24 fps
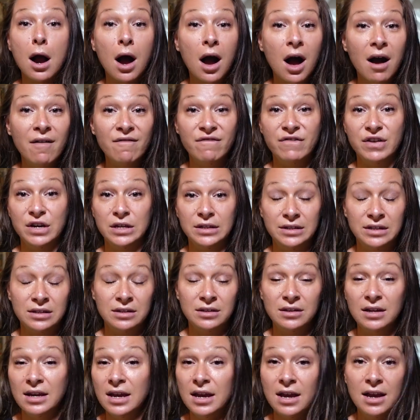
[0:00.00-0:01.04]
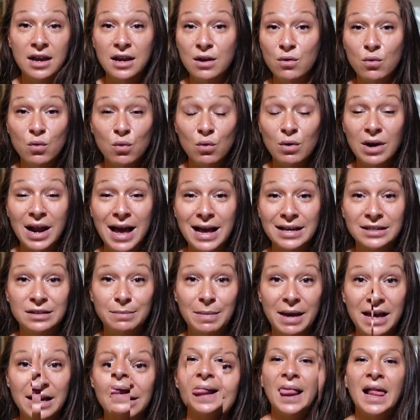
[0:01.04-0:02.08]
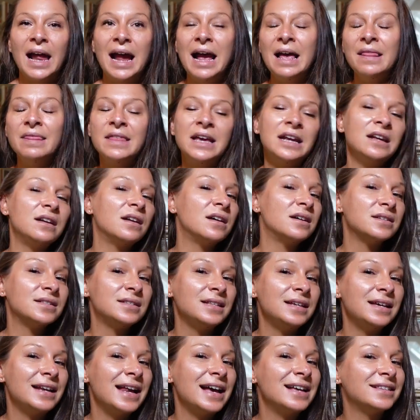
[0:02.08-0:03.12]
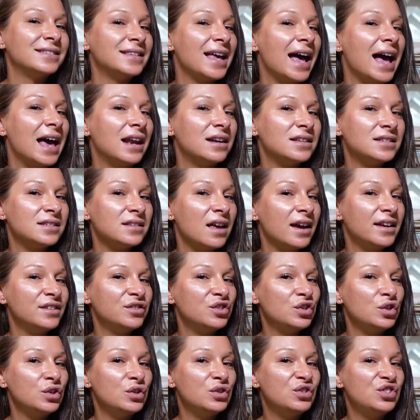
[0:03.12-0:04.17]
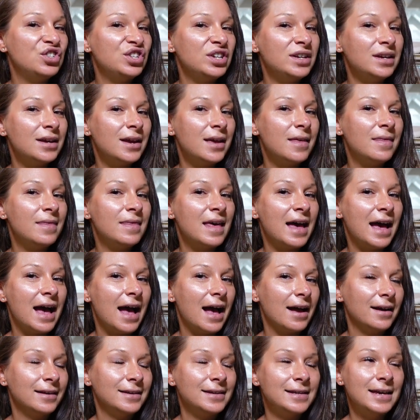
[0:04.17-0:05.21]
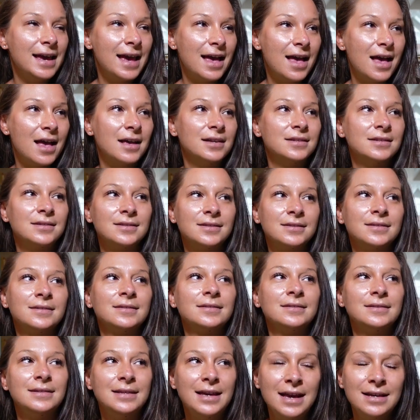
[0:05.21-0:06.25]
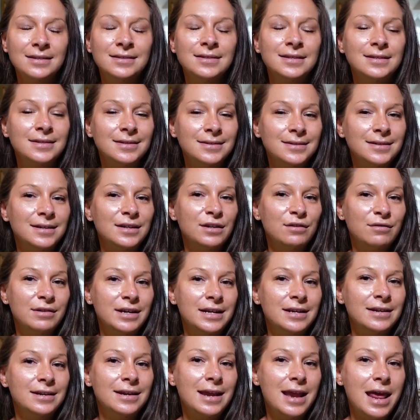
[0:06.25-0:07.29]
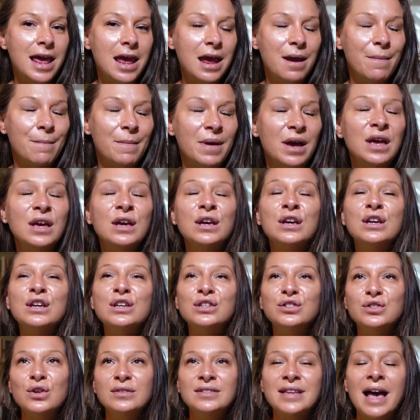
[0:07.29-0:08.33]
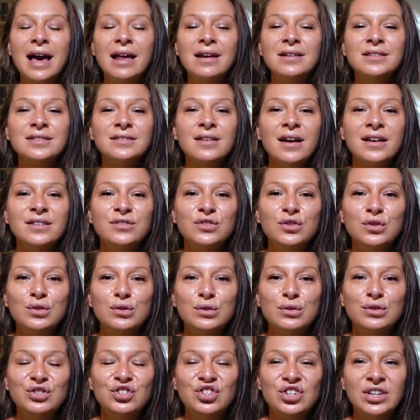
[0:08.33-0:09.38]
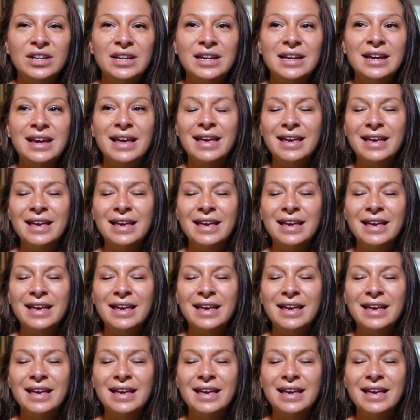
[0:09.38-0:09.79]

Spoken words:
covered in all aspects. And then lastly, it has Thalissine 2G in there. Yes, this is an ingredient name. So Thalissine 2G